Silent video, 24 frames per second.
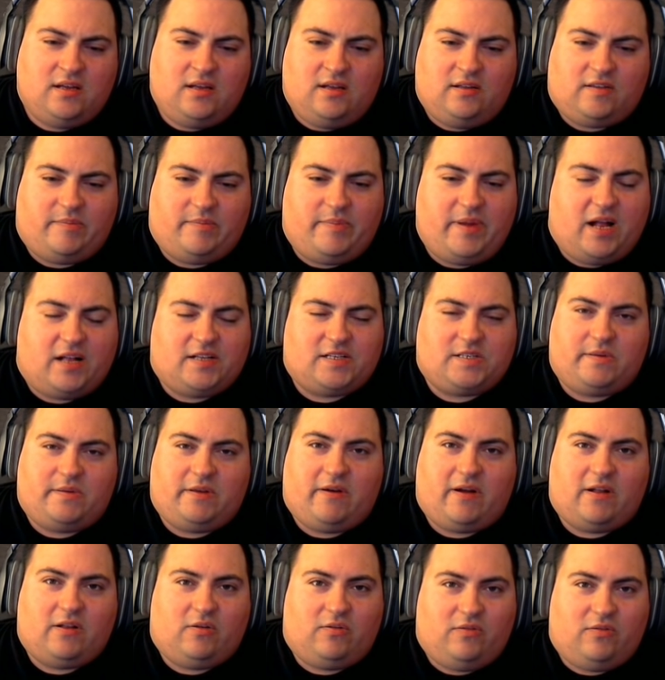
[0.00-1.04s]
To be honest with
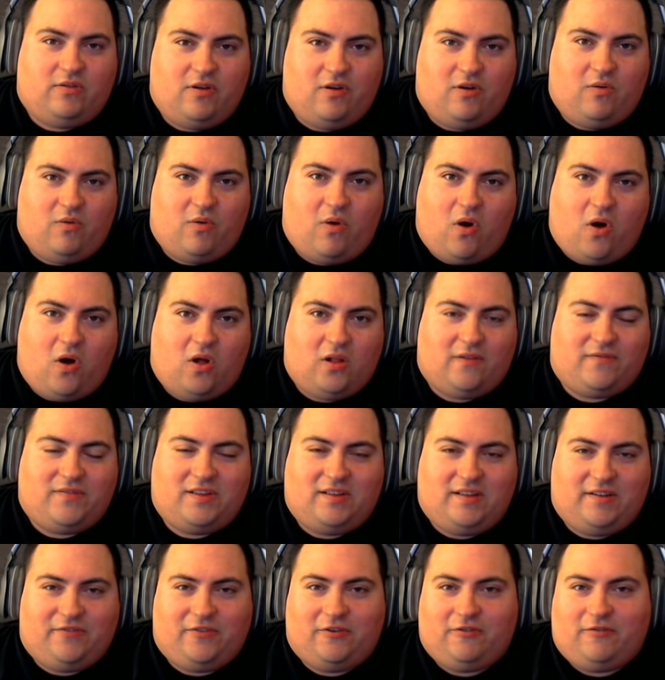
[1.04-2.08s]
you, I don't know all of the
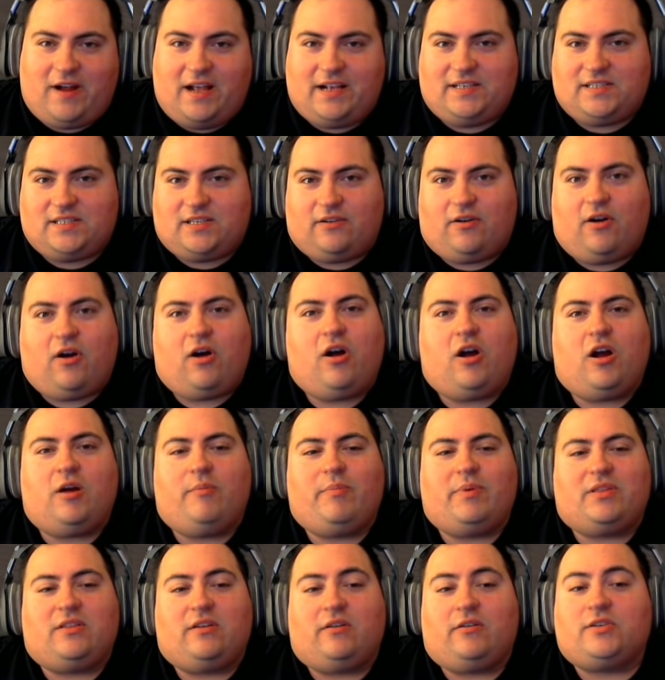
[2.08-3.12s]
different ranks there are,
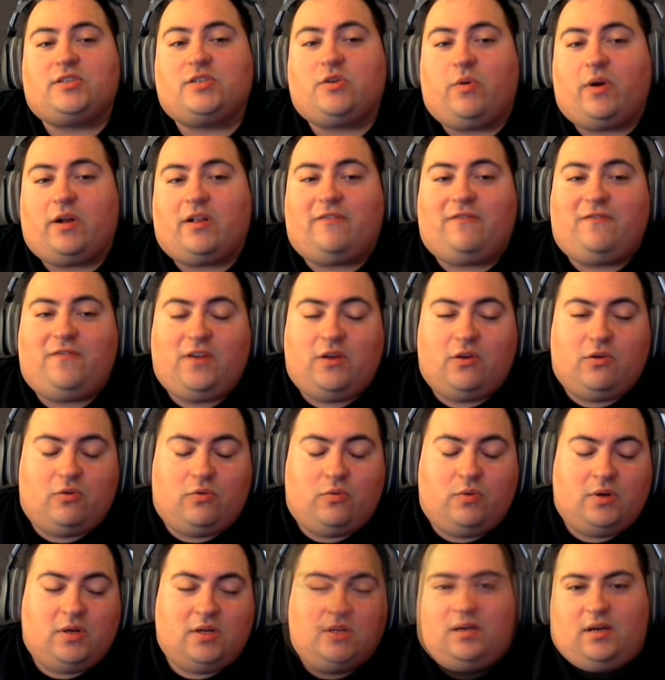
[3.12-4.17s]
but there's quite a
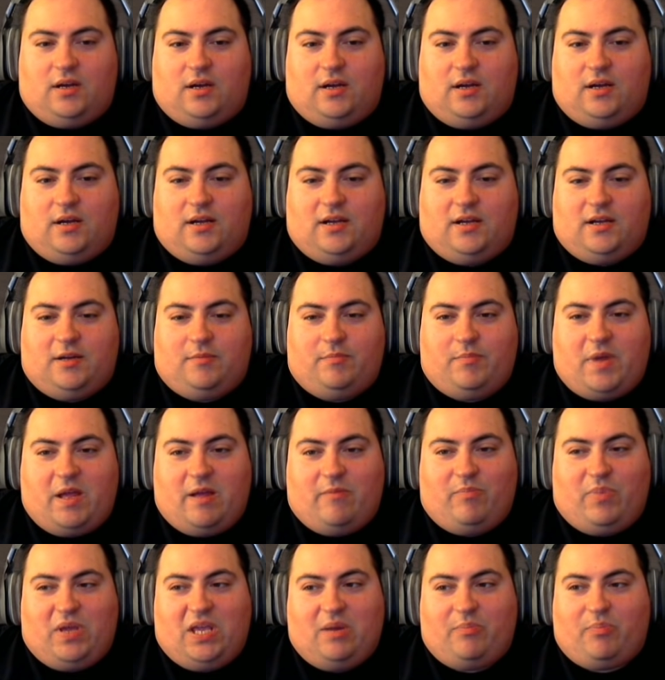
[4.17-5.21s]
few.
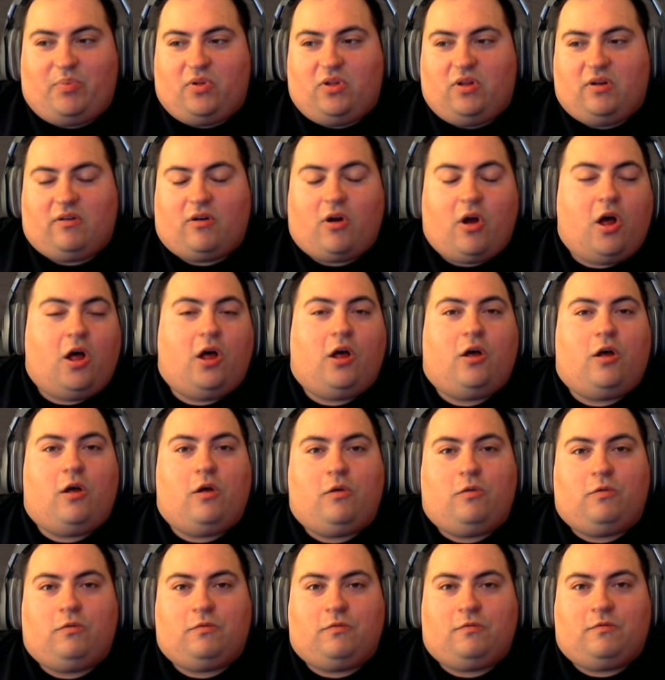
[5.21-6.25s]
And people are
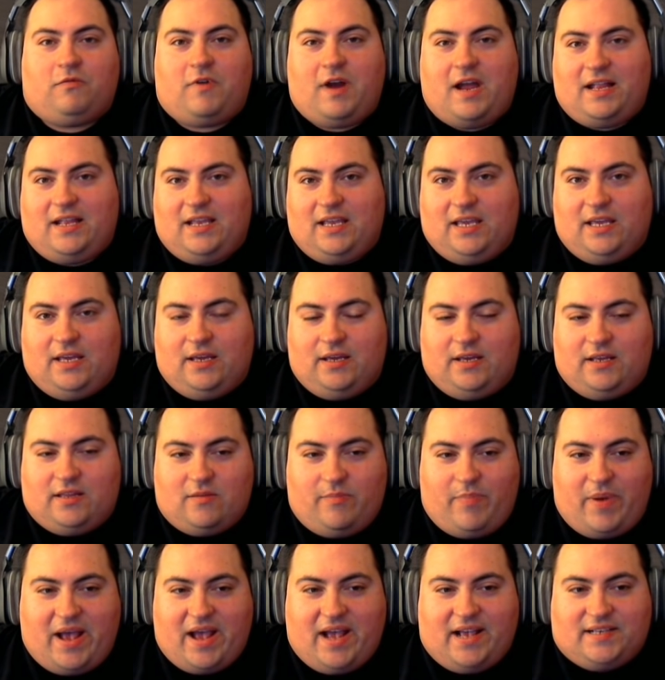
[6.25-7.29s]
already, in
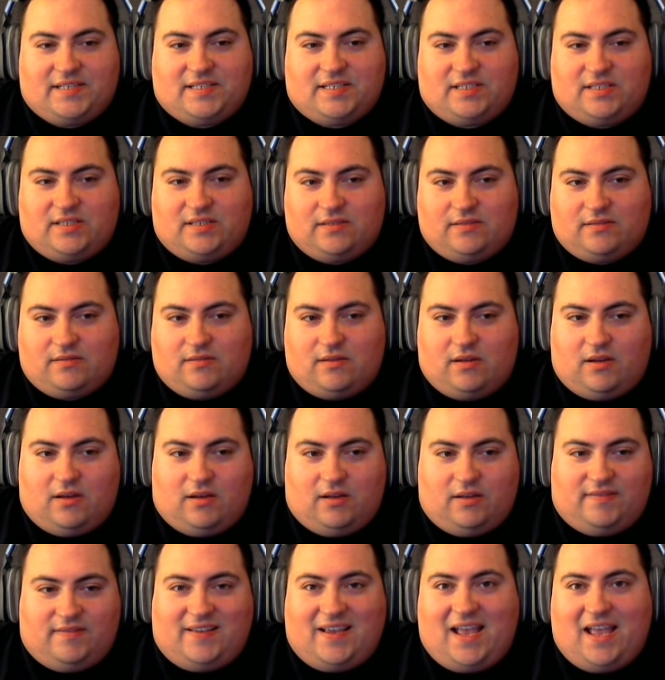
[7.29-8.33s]
the past
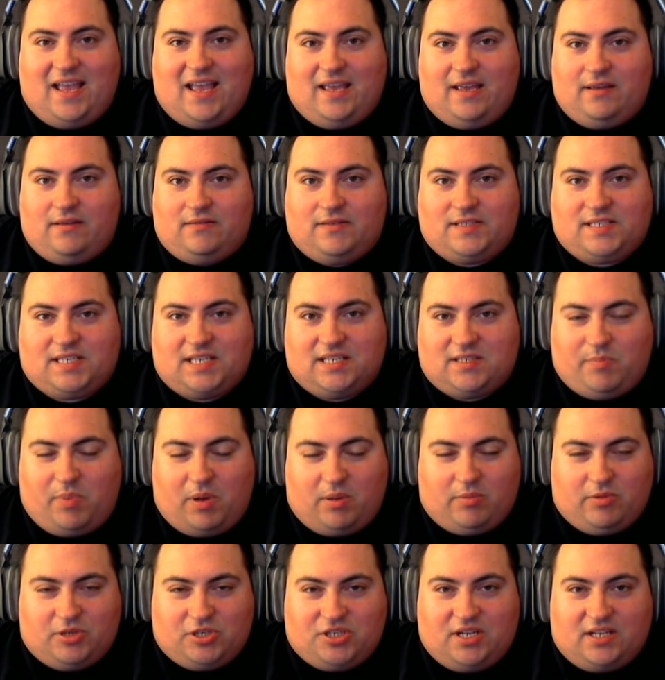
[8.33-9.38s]
day since
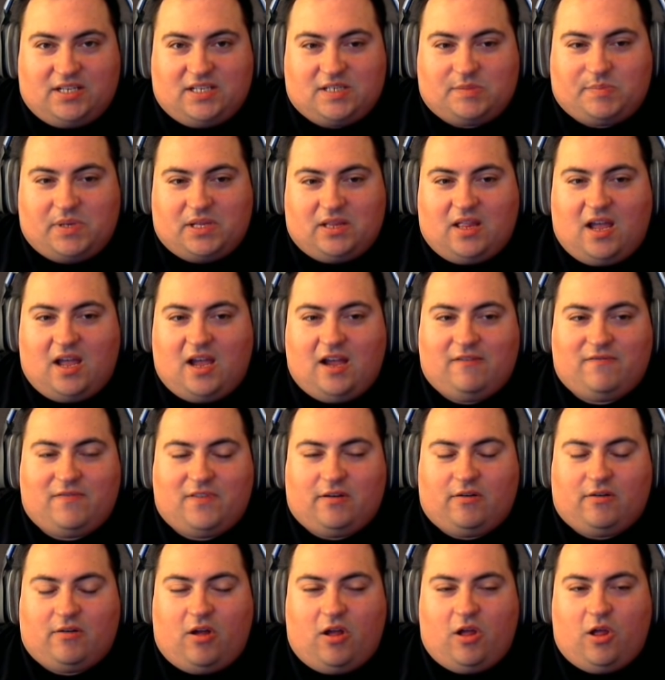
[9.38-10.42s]
Publish 10 has been live,
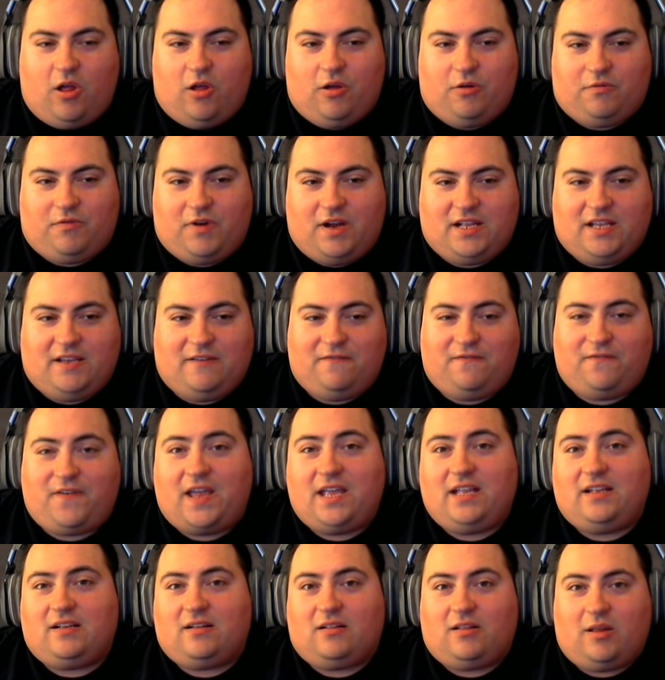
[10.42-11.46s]
they're already
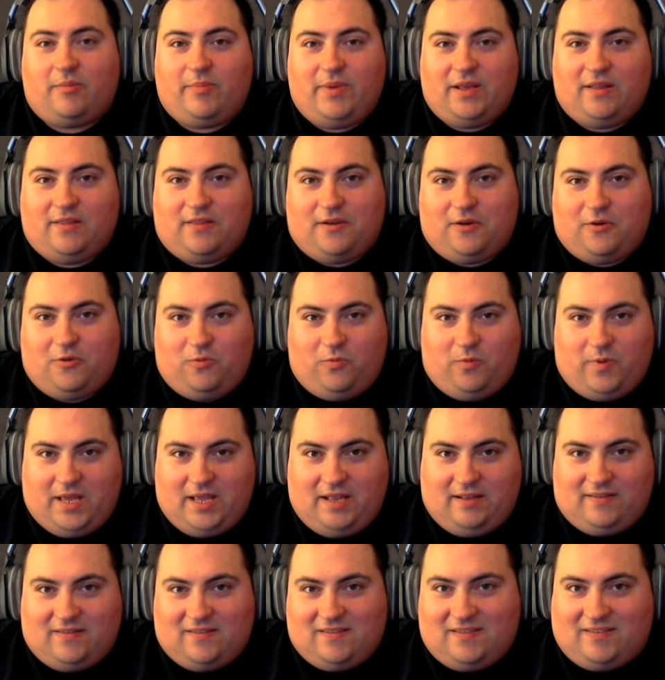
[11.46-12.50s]
fight clubbing their
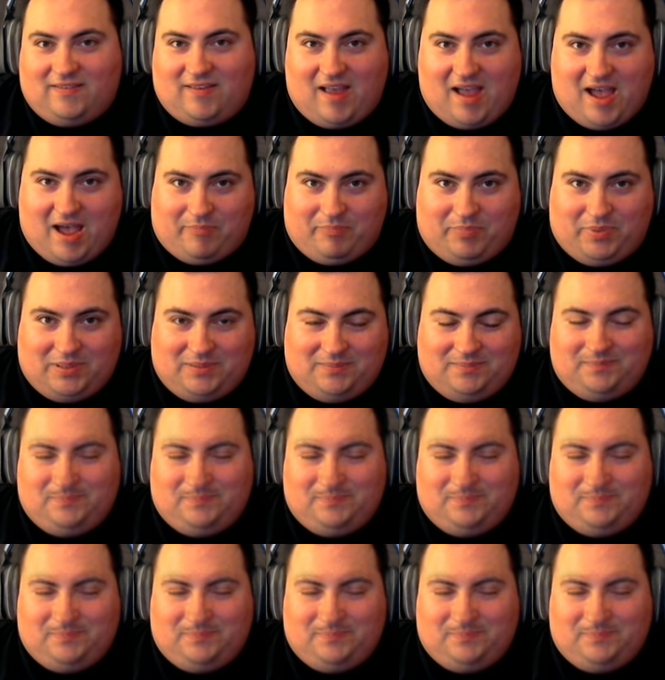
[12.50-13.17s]
way to the top.